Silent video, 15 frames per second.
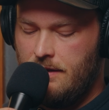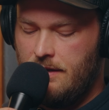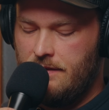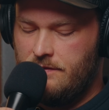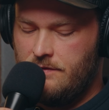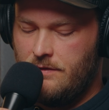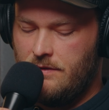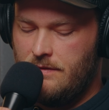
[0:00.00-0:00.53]

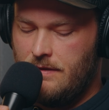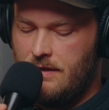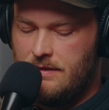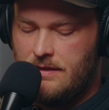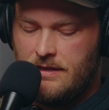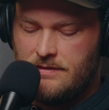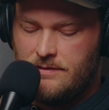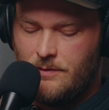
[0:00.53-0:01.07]
And so
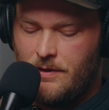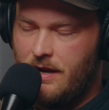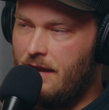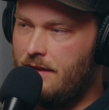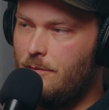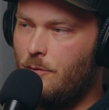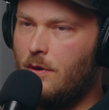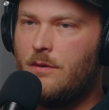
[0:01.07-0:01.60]
that's
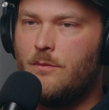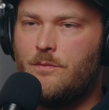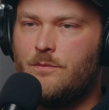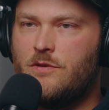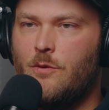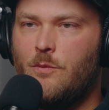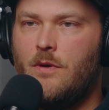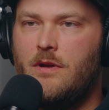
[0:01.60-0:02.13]
where
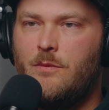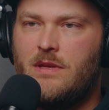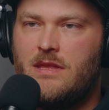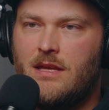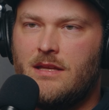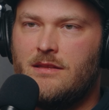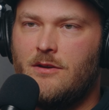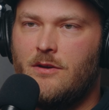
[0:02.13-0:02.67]
so what do we
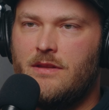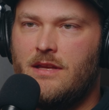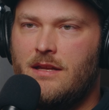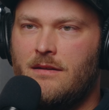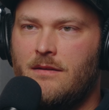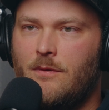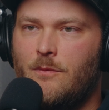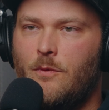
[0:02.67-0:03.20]
think though
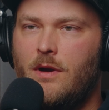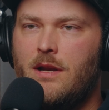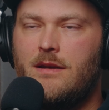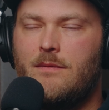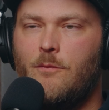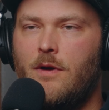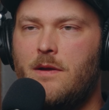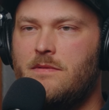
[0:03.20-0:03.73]
then? What
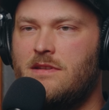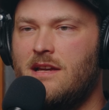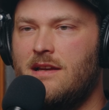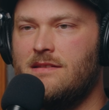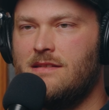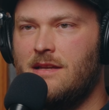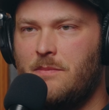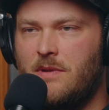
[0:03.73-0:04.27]

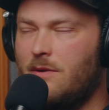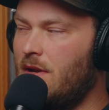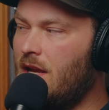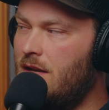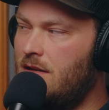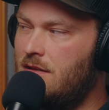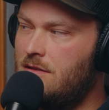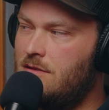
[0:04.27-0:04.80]
does, we kind
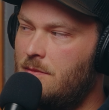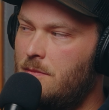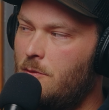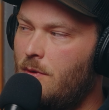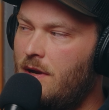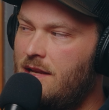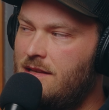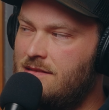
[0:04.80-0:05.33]
of touched on it, but
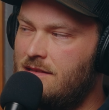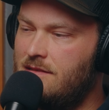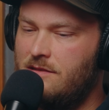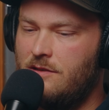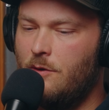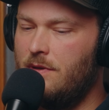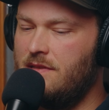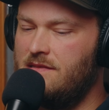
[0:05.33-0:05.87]
why is this
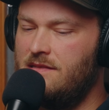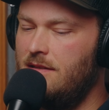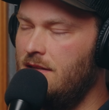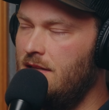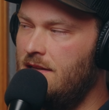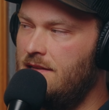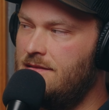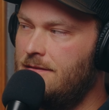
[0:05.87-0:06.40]
so
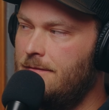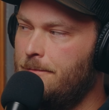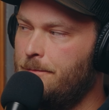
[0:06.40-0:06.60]
insidious?